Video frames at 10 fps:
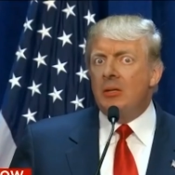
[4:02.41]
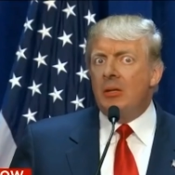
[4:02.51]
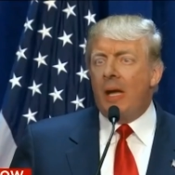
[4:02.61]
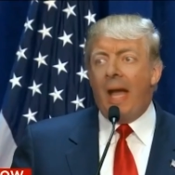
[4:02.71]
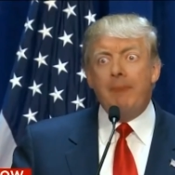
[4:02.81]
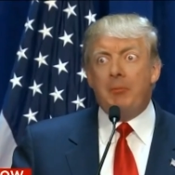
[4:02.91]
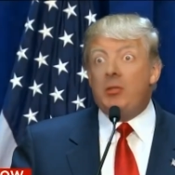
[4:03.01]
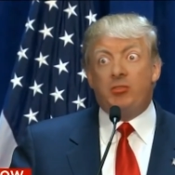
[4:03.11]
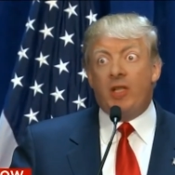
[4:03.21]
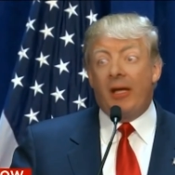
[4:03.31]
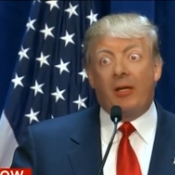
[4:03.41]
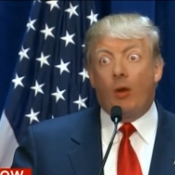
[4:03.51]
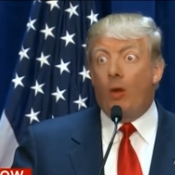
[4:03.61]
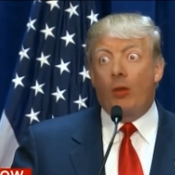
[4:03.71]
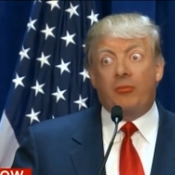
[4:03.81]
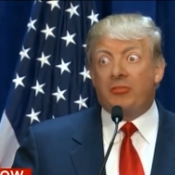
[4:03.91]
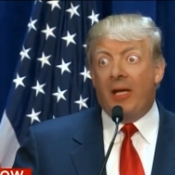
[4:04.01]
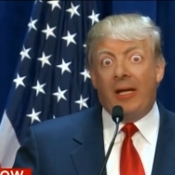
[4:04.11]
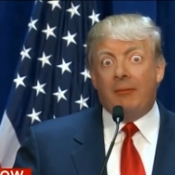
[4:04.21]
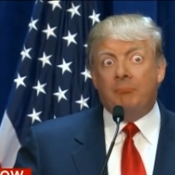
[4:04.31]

some argues that deepfake